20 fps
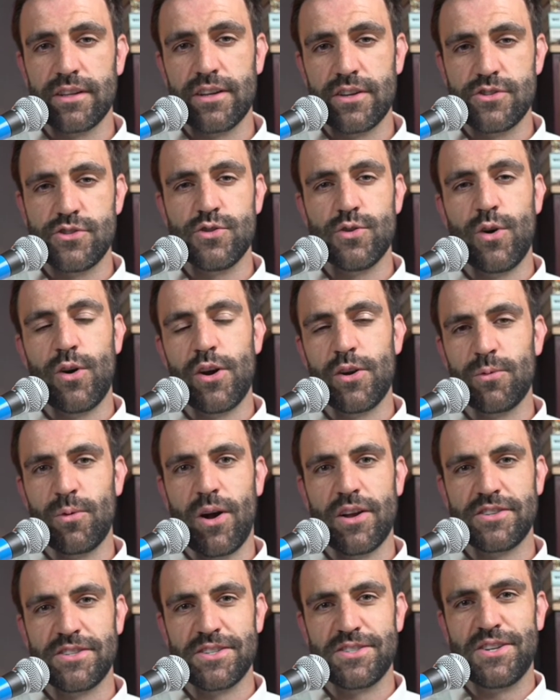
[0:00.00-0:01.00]
enjoyed
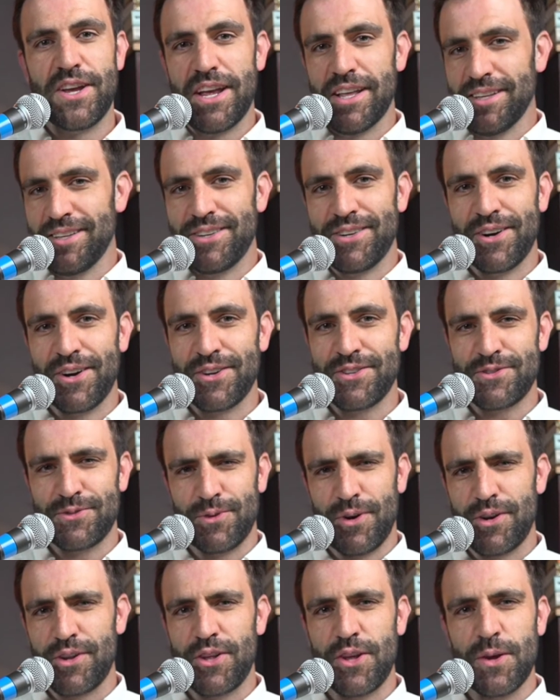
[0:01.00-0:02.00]
watching Jalen Hurts
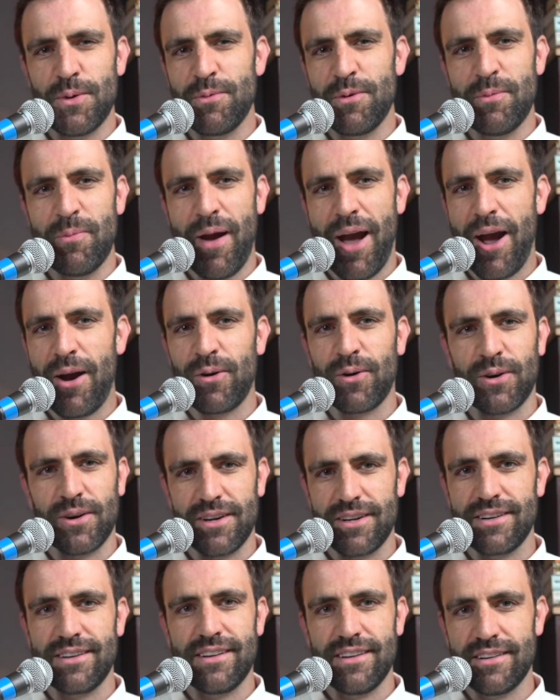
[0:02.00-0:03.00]
run QB
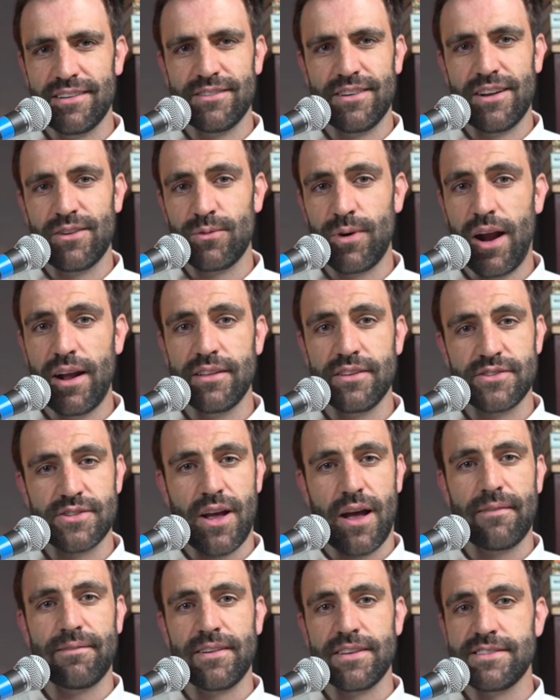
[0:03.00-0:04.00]
power in Riley's
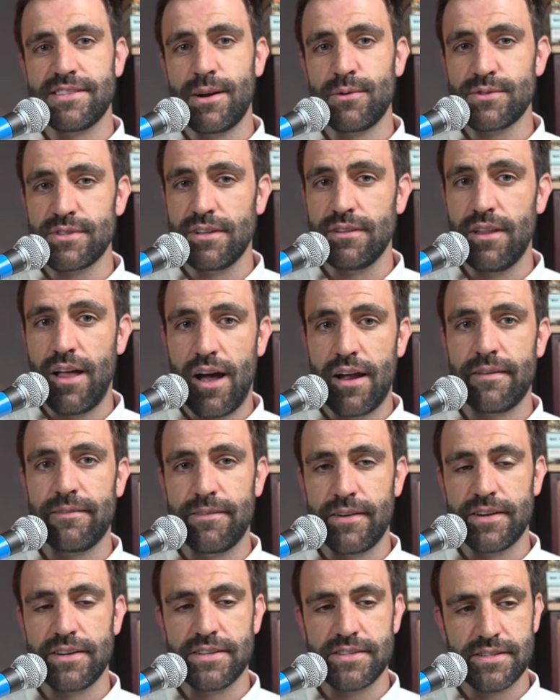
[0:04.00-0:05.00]
offense. That was a lot of
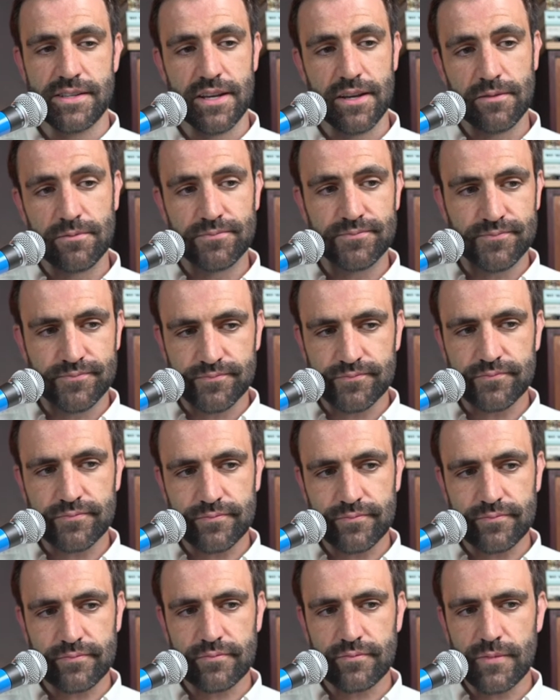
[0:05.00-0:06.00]
fun to see.
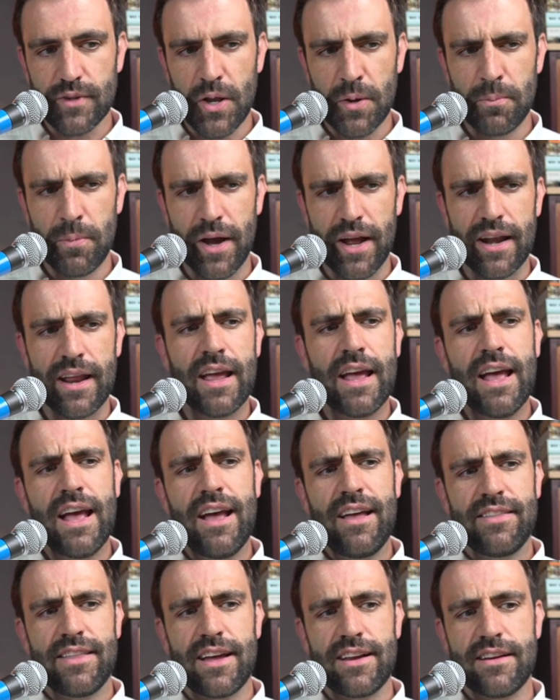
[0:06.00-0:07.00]
But
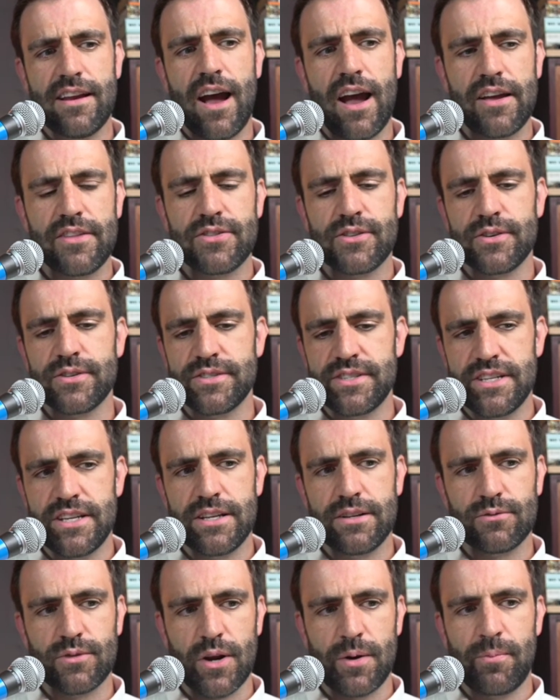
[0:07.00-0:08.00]
that
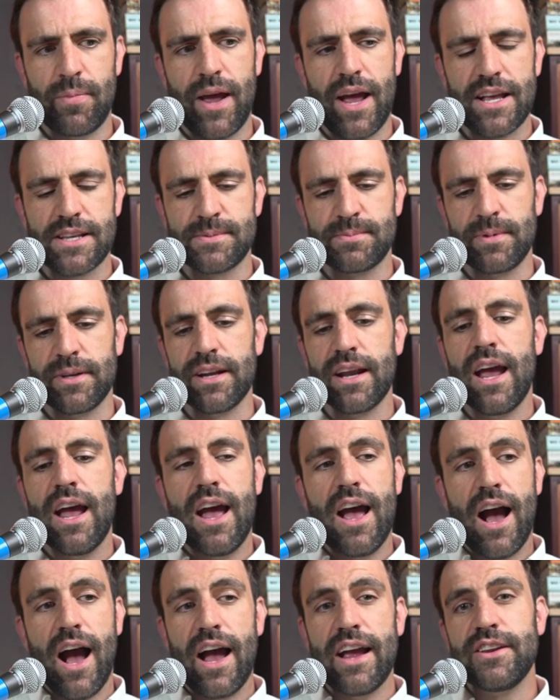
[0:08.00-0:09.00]
9-13 run pass split,
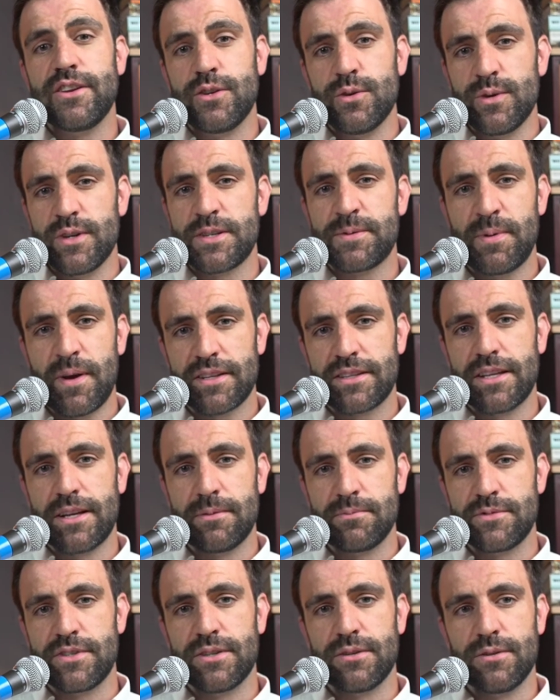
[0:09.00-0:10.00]
I do expect
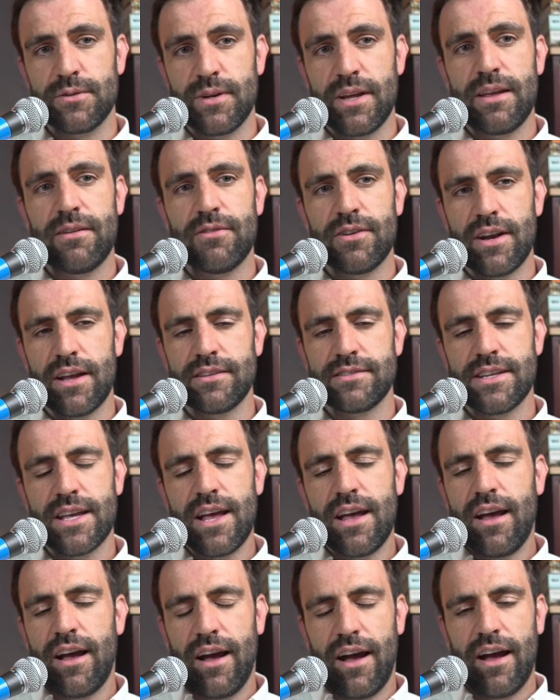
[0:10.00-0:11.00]
them to, even as
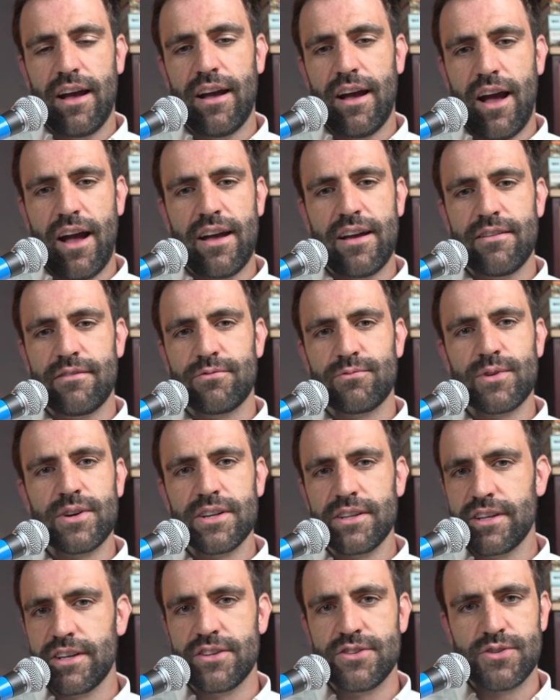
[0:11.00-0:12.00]
I have
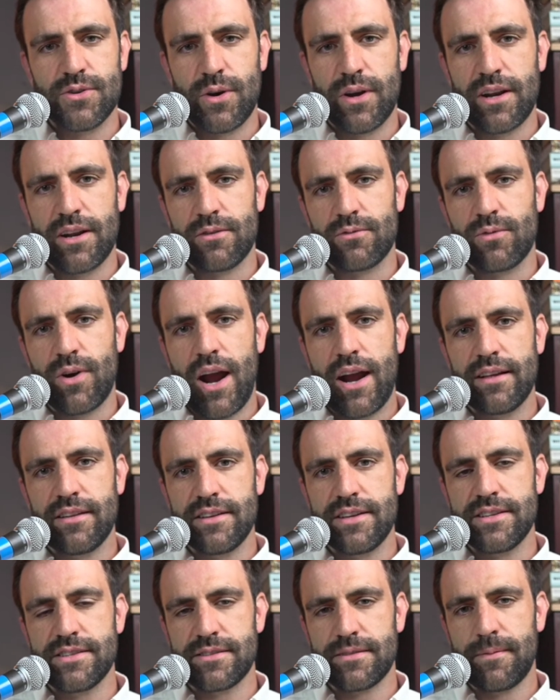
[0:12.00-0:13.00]
really enjoyed, and
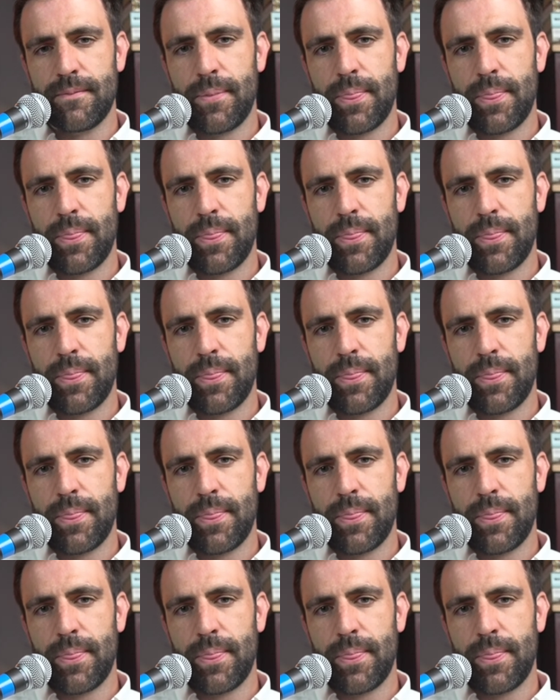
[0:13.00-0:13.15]
Riley's